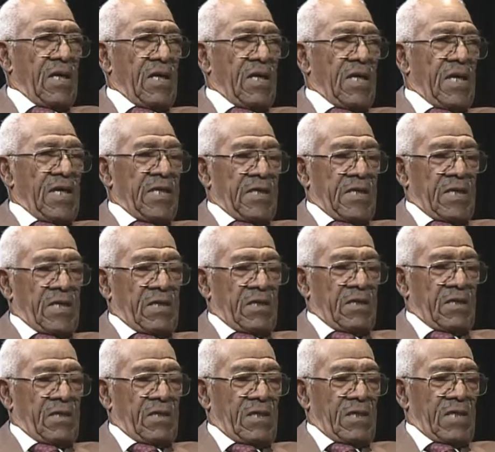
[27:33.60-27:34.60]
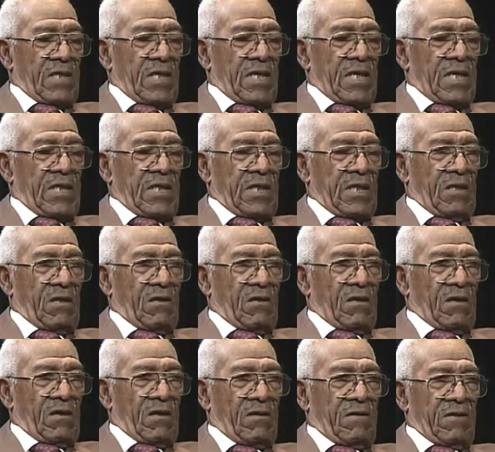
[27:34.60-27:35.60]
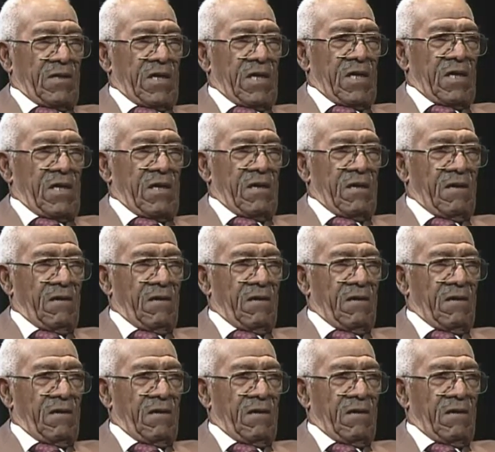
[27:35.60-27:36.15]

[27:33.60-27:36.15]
and I did all of the